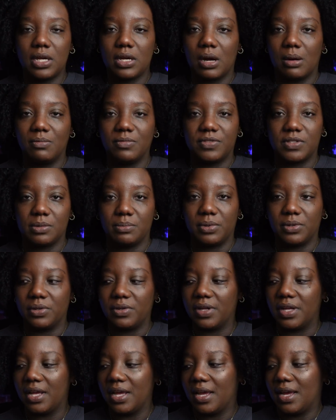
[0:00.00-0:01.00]

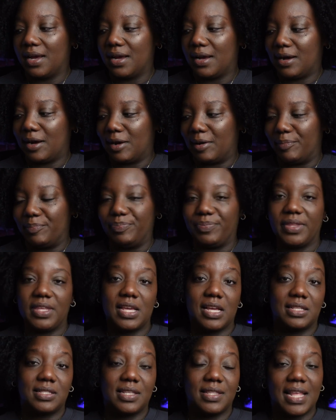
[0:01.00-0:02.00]
comfortable. Yeah,
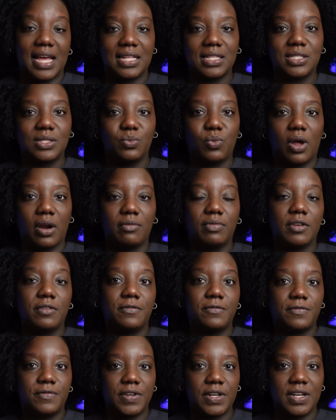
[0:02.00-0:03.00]
so that's one of the
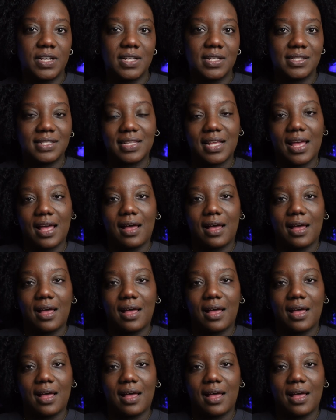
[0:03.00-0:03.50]
first